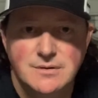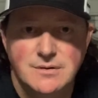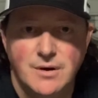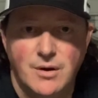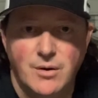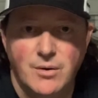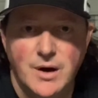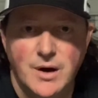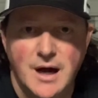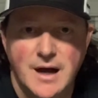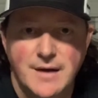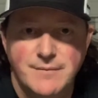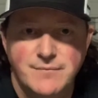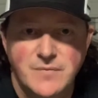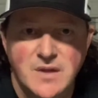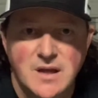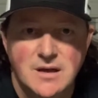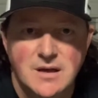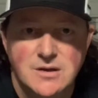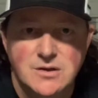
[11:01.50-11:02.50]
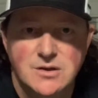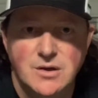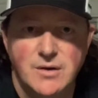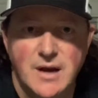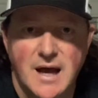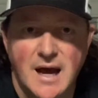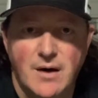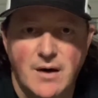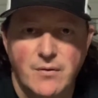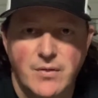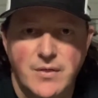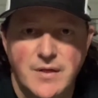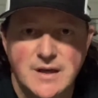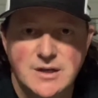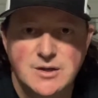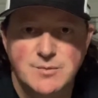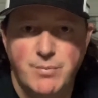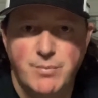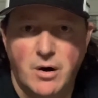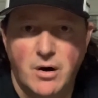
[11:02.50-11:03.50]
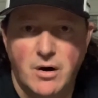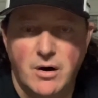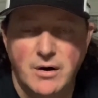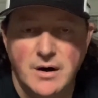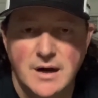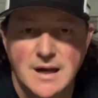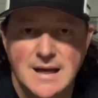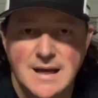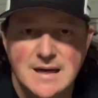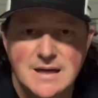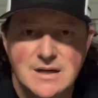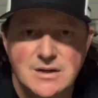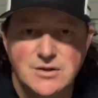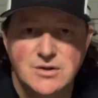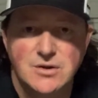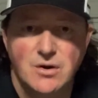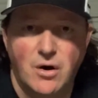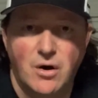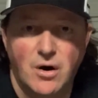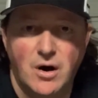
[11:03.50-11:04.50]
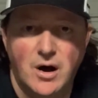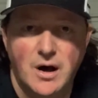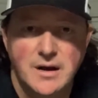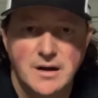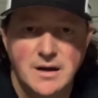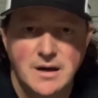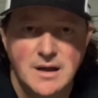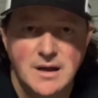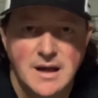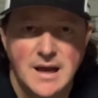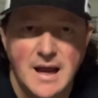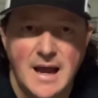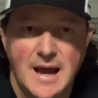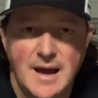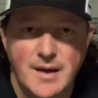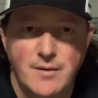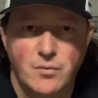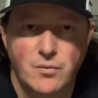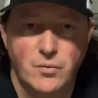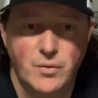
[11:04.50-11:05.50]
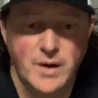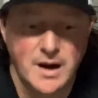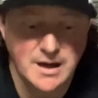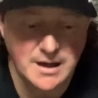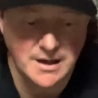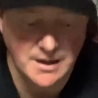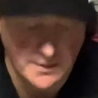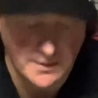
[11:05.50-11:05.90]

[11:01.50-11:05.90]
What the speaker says: okay? So now this part is on and ready